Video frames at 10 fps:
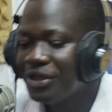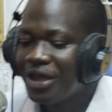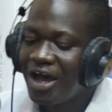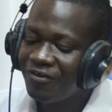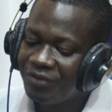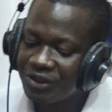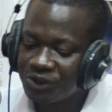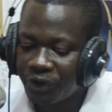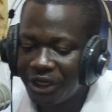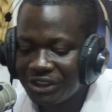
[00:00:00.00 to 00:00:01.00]
I've been
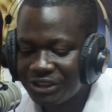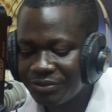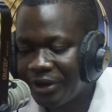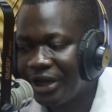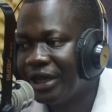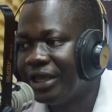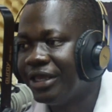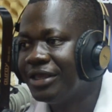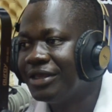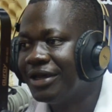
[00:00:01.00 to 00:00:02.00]
joined
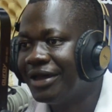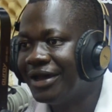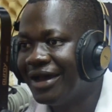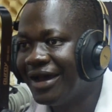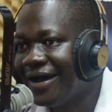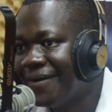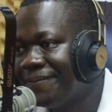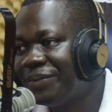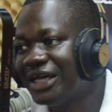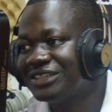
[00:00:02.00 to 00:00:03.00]
by
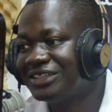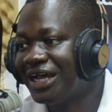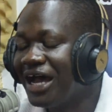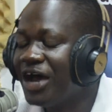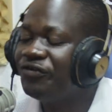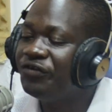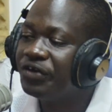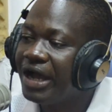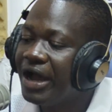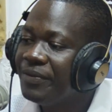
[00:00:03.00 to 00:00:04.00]
Pastor
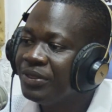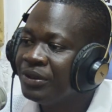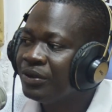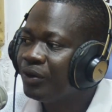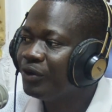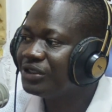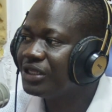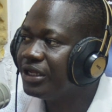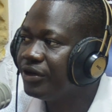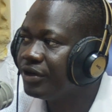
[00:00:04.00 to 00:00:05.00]
Afuga, who is the
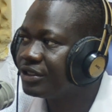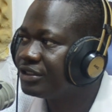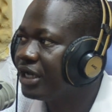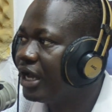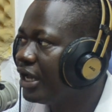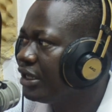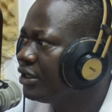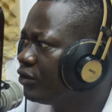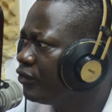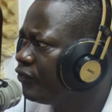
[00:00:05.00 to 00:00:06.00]
director
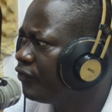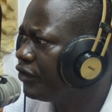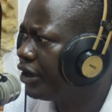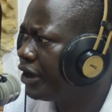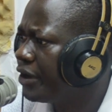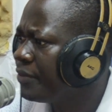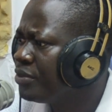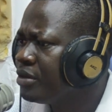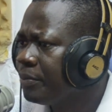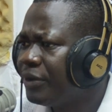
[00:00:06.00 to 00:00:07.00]
of
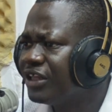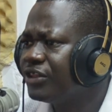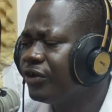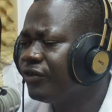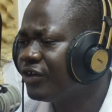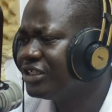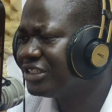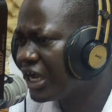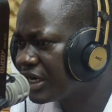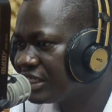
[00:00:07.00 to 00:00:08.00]
Pathway for
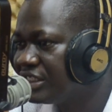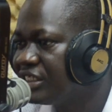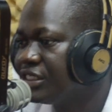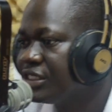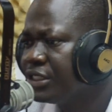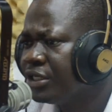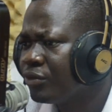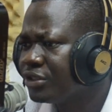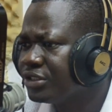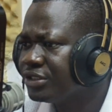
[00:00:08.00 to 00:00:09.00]
Integrity,
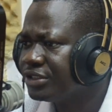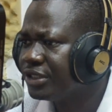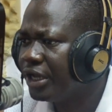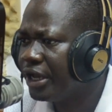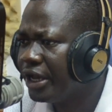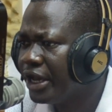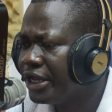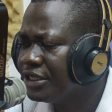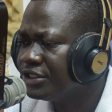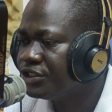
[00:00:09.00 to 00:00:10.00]
which is an
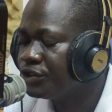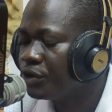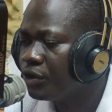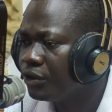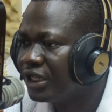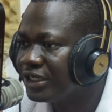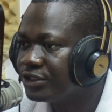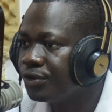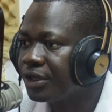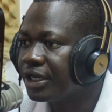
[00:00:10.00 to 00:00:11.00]
NGO that is
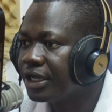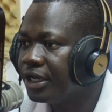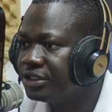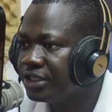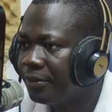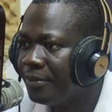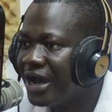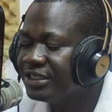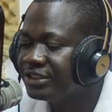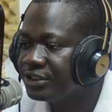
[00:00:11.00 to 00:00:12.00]
looking at
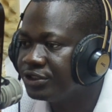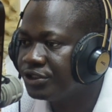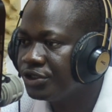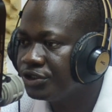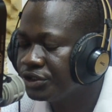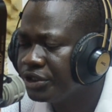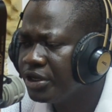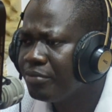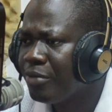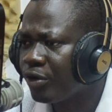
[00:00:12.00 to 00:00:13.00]
mindset change,
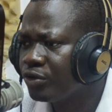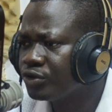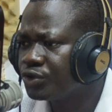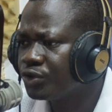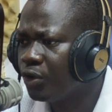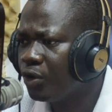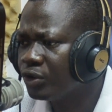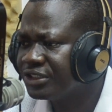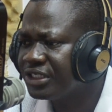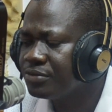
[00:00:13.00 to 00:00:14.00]
but also
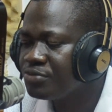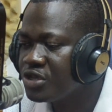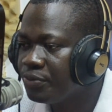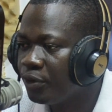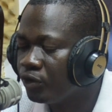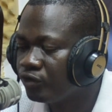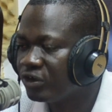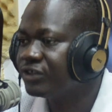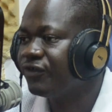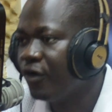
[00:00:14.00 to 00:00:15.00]
seeing people
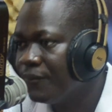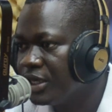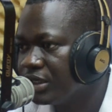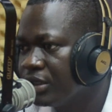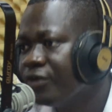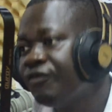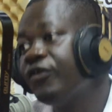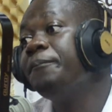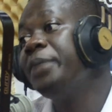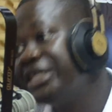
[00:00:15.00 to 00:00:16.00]
transforming
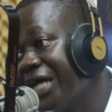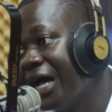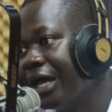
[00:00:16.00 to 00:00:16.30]
for better.